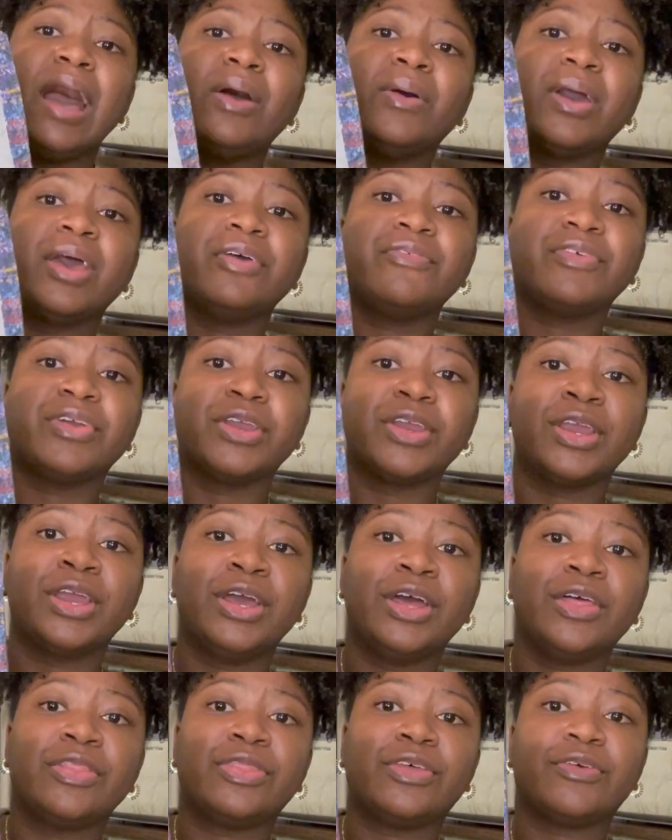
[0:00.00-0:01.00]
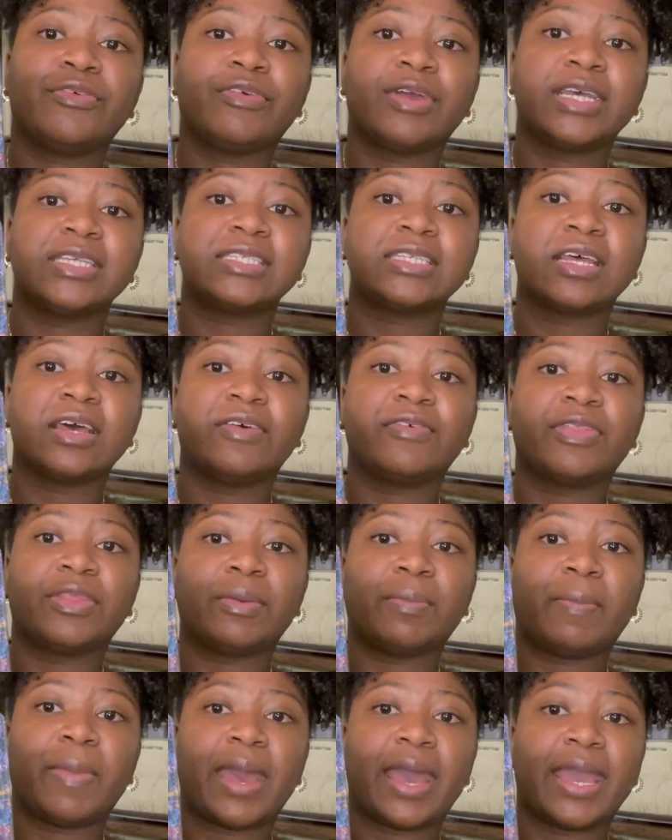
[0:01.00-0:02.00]
However, the rest of the
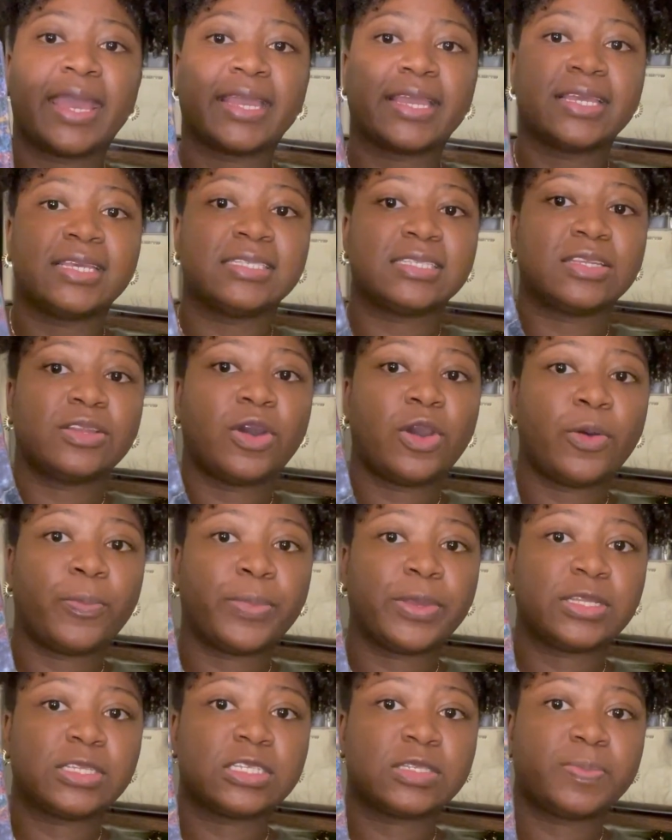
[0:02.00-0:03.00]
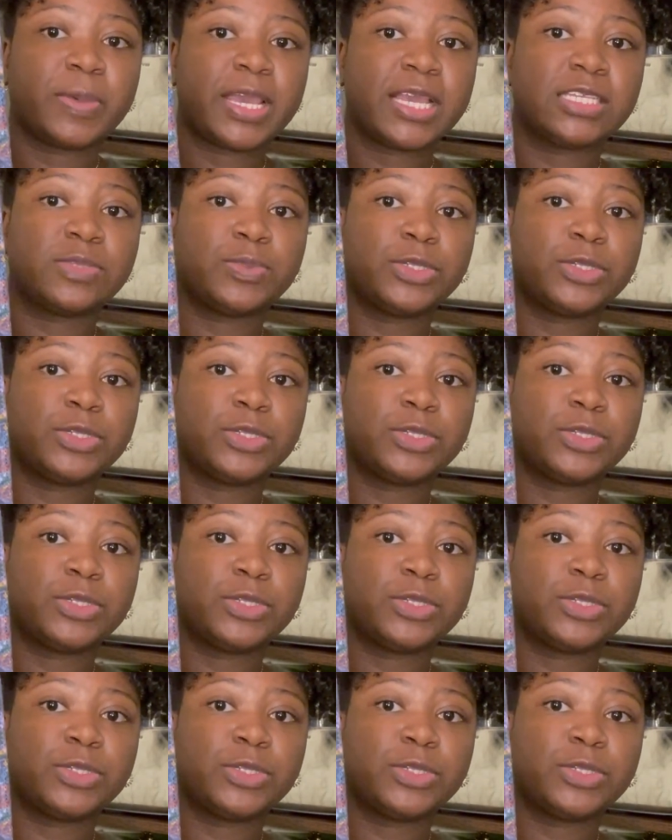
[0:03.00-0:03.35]
bag is an open space,